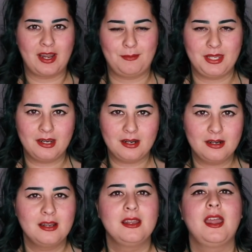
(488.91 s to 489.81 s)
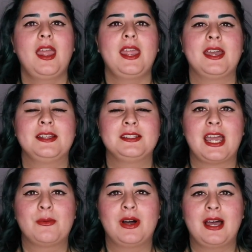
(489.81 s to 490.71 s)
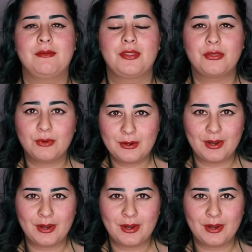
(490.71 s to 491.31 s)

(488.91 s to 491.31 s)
up here, and I will have three